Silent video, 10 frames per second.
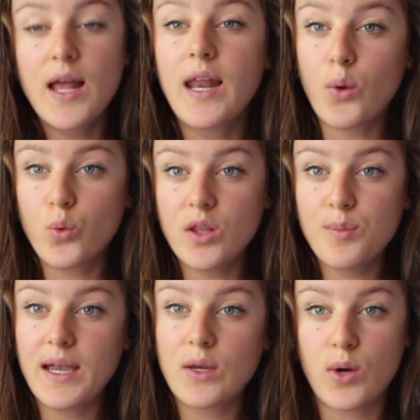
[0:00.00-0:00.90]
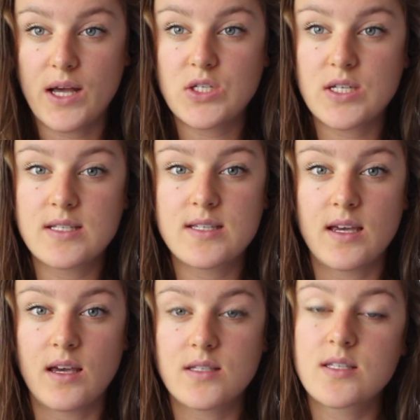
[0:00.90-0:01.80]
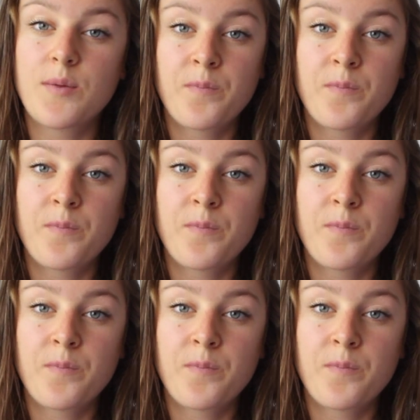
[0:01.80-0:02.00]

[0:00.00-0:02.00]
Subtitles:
like one of the main questions is,